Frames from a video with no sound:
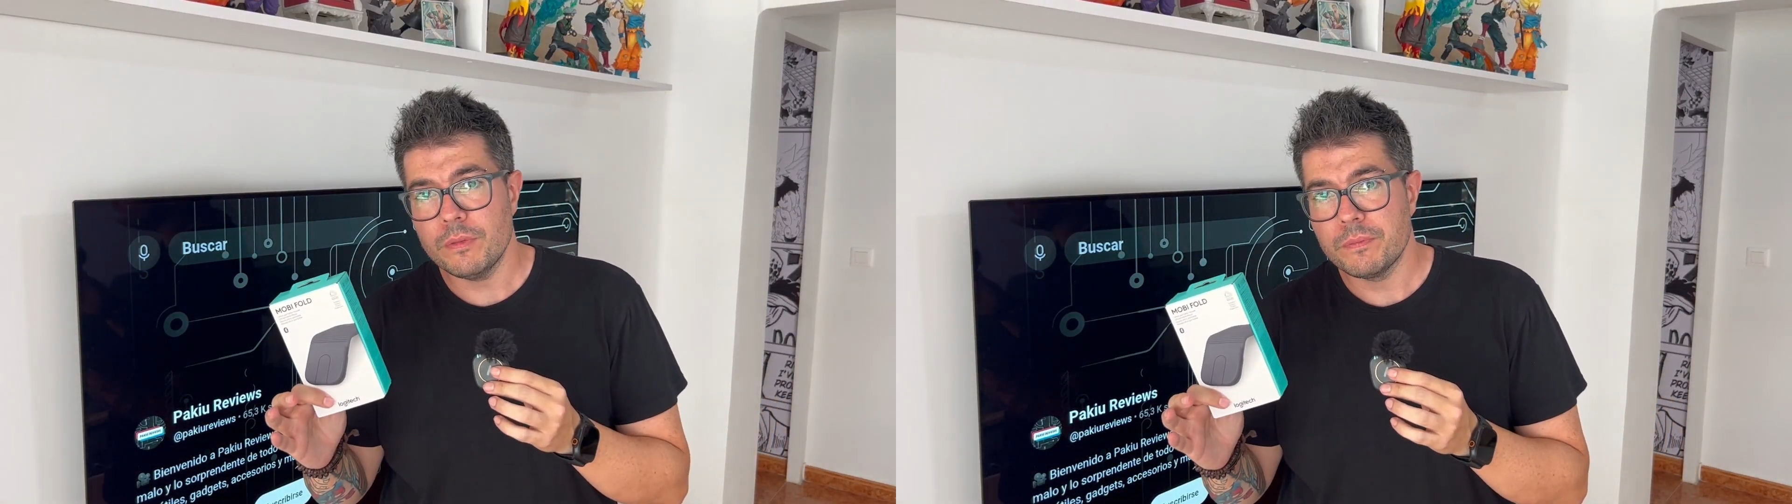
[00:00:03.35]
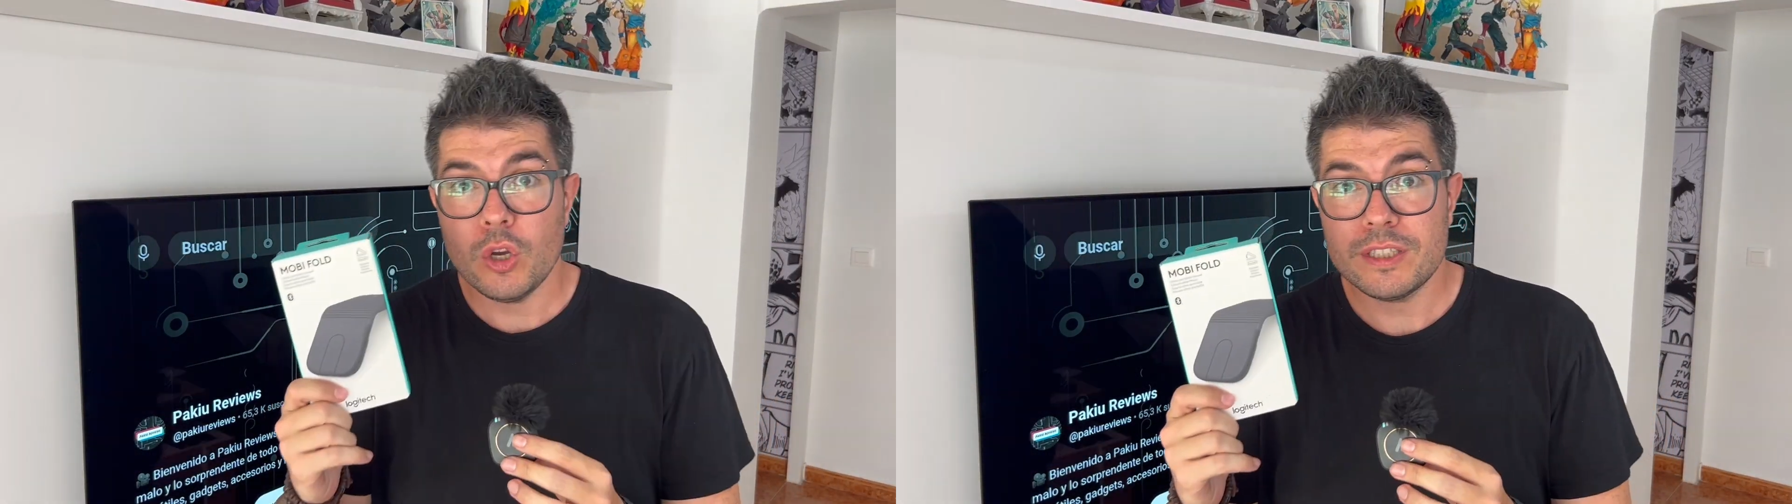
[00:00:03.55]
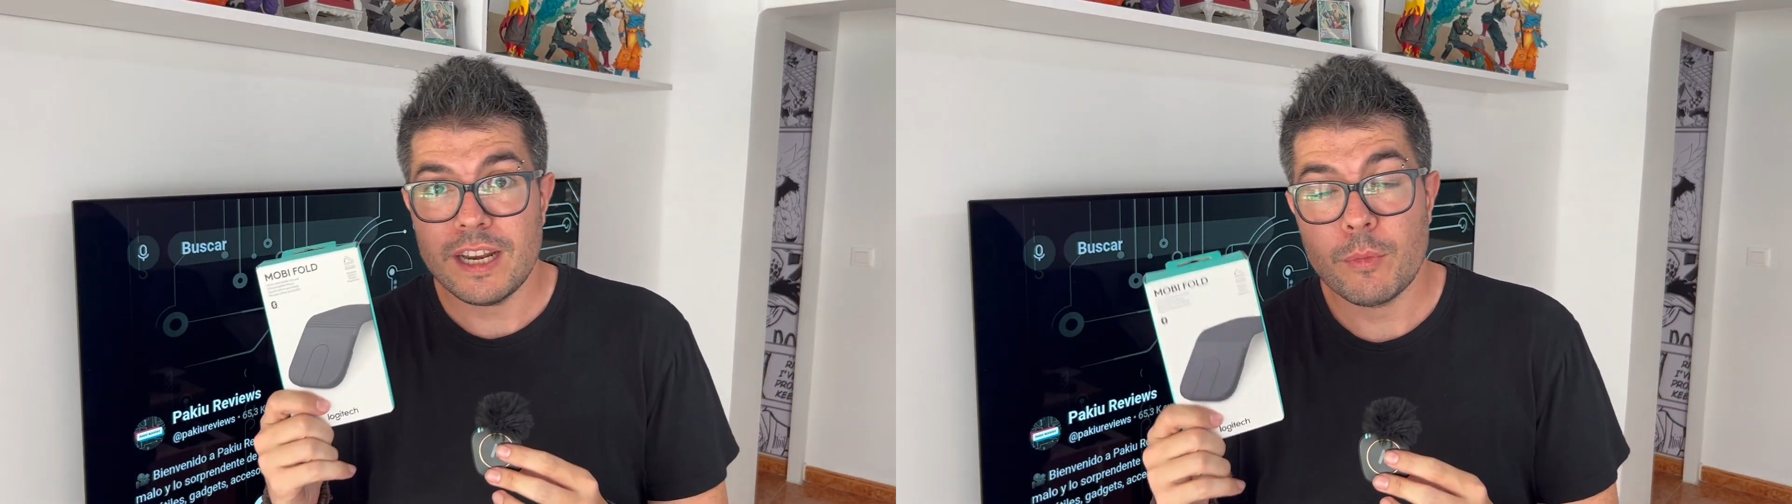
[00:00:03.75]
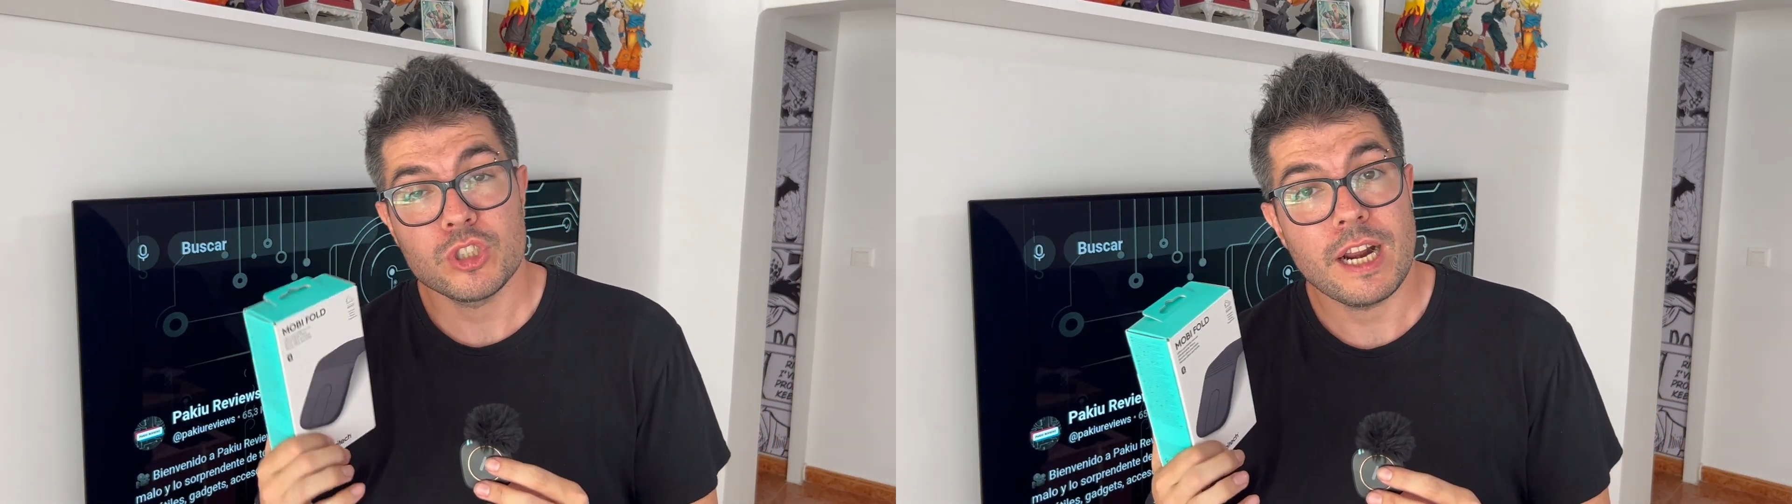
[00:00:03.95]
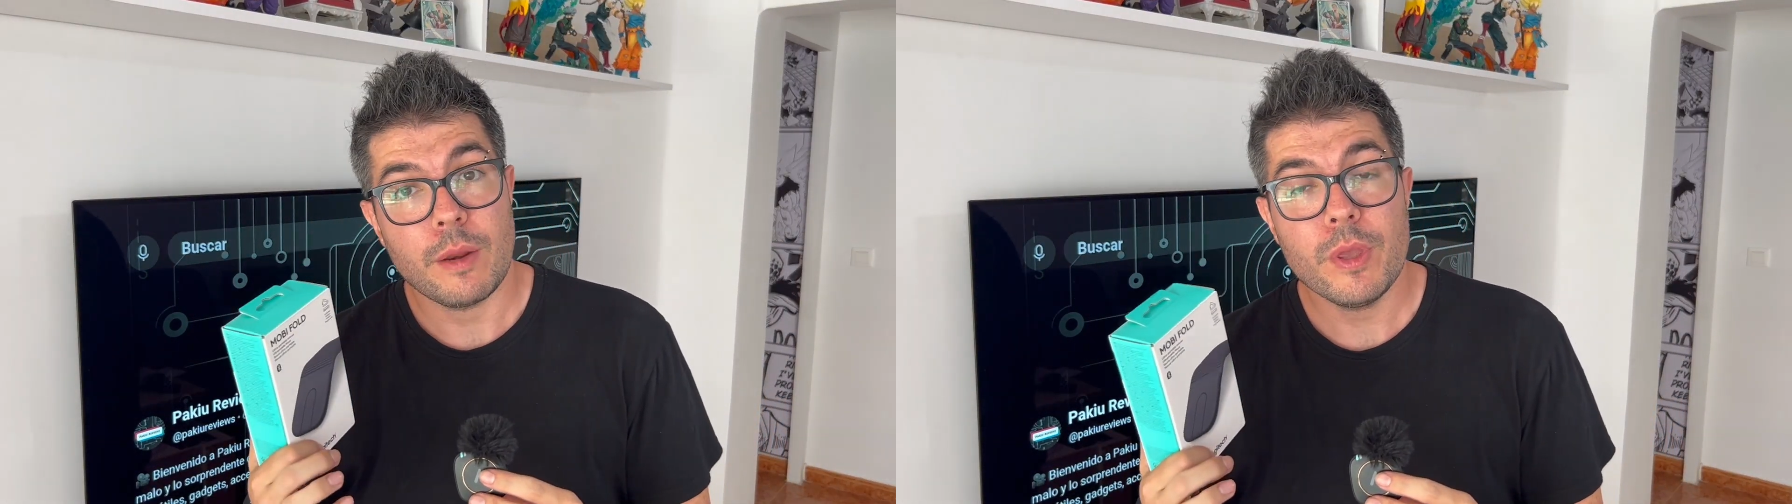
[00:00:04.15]
Today we're
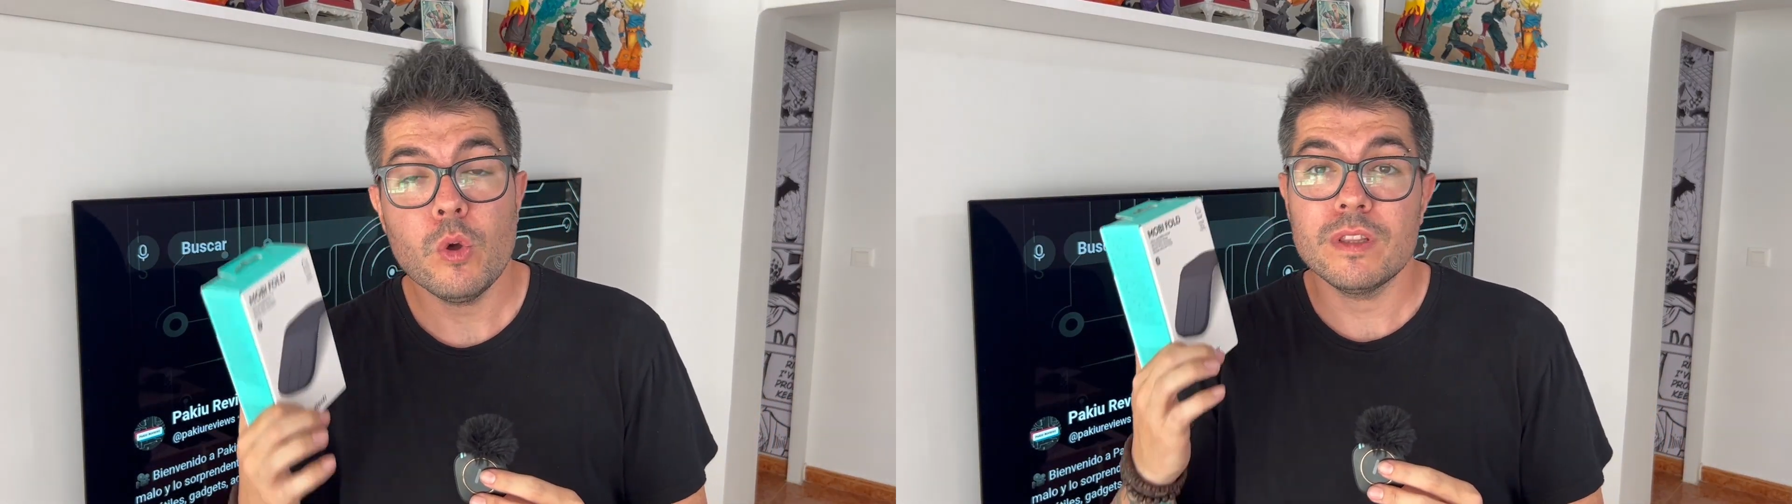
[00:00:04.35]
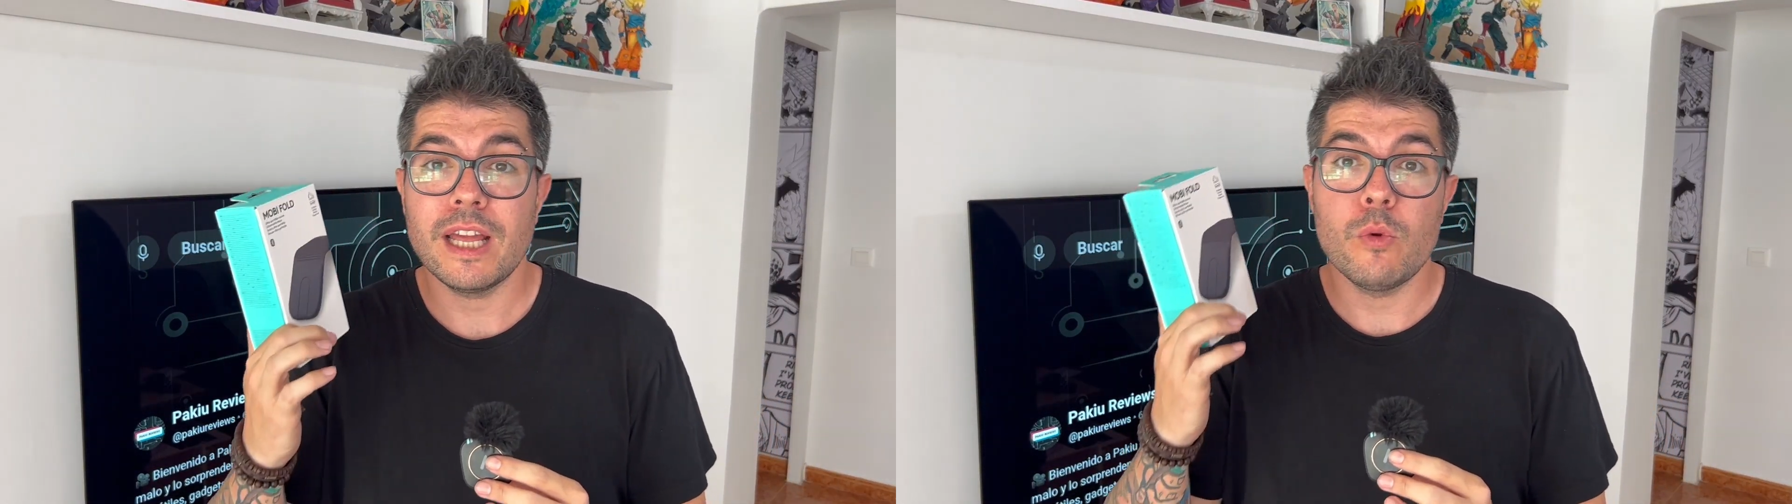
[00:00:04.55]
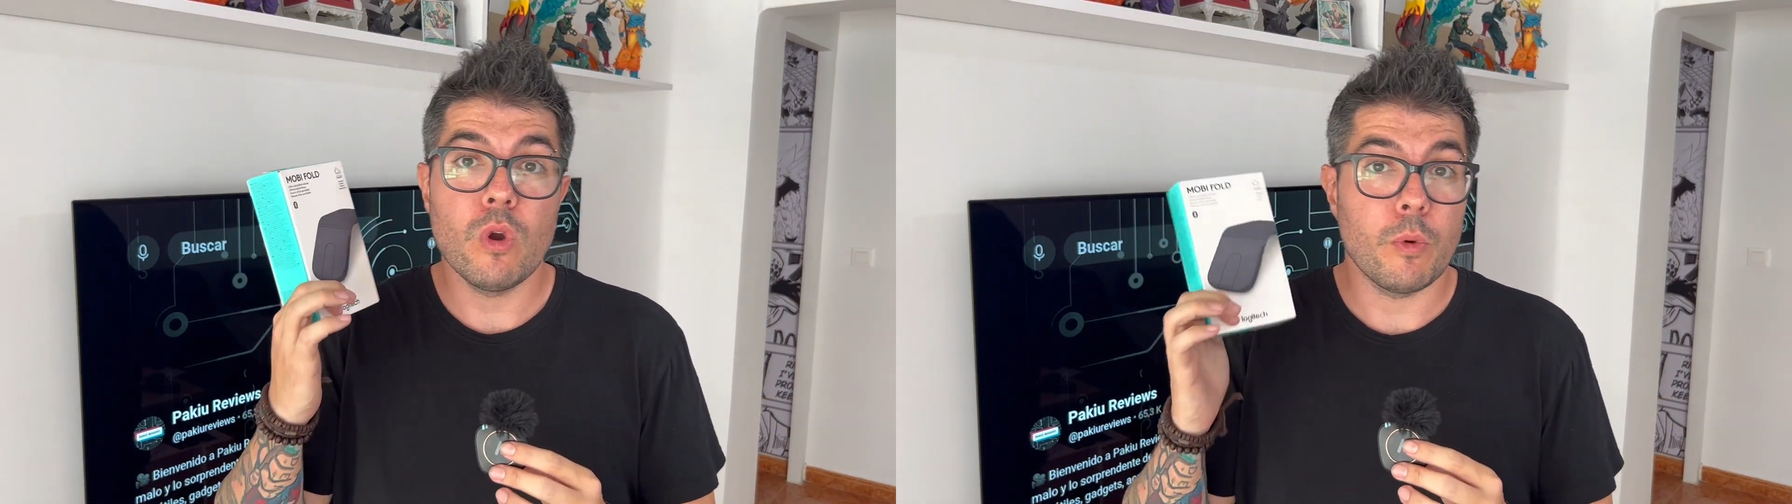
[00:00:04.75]
reviewing the new